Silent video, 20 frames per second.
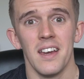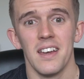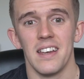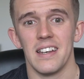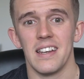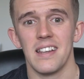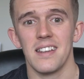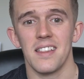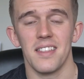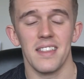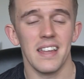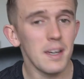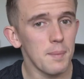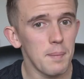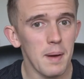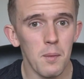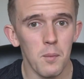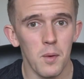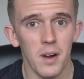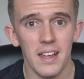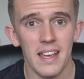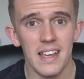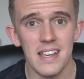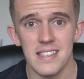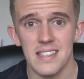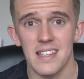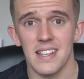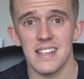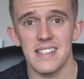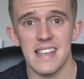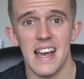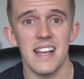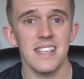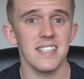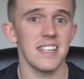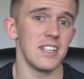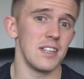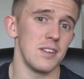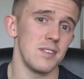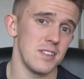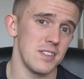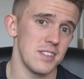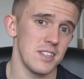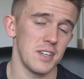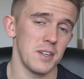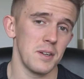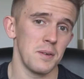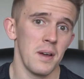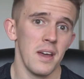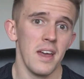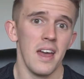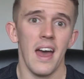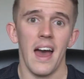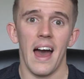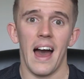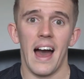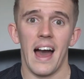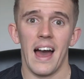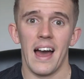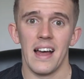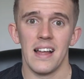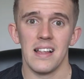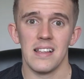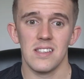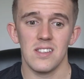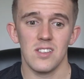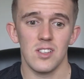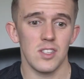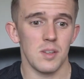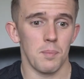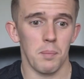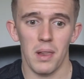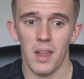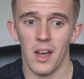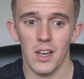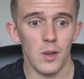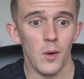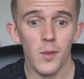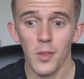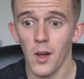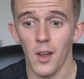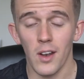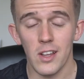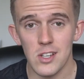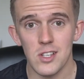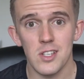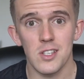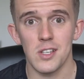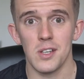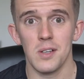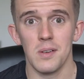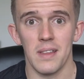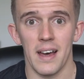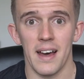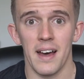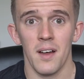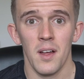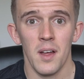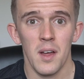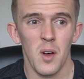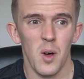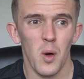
You need to think about what it is that it's asking you to do and just apply your knowledge to that.